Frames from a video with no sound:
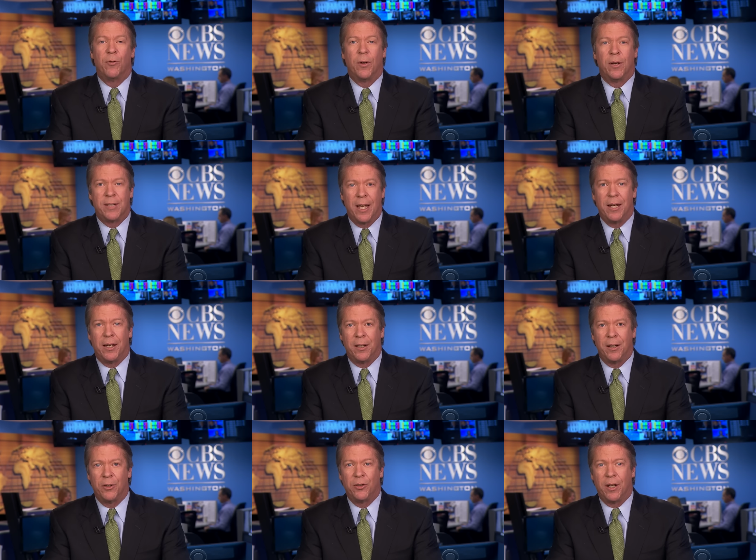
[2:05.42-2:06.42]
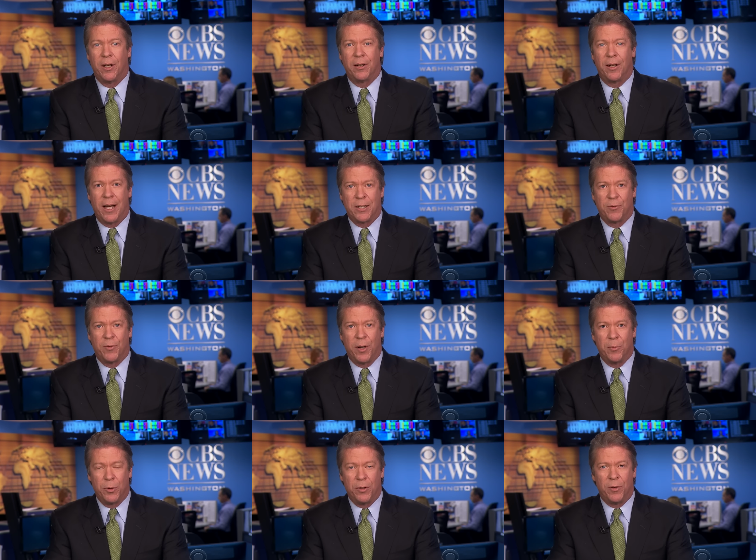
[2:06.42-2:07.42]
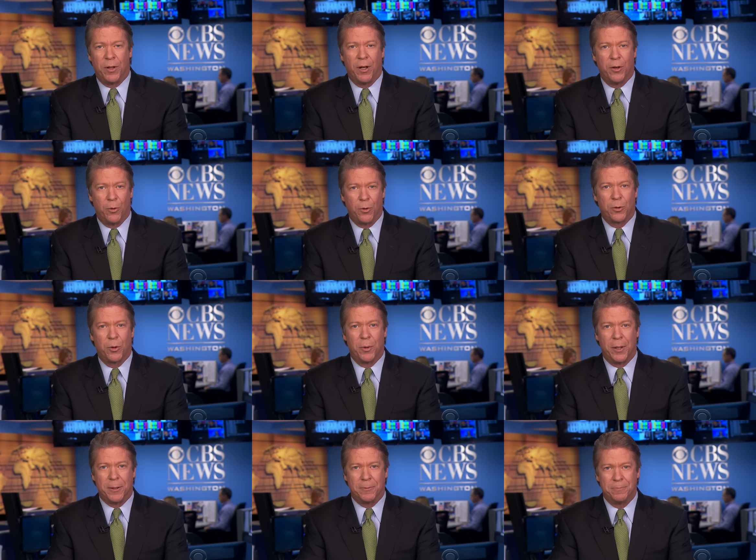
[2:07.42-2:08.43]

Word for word: attending a Senate classified briefing on North Korea.